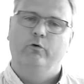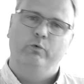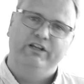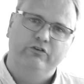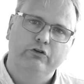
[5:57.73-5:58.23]

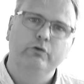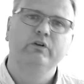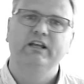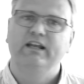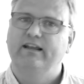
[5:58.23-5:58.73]
we do
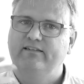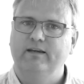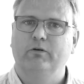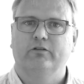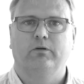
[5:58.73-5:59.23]
need a
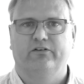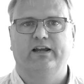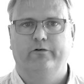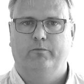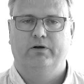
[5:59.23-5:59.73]
C++
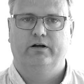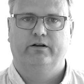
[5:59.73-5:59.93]
counterpart.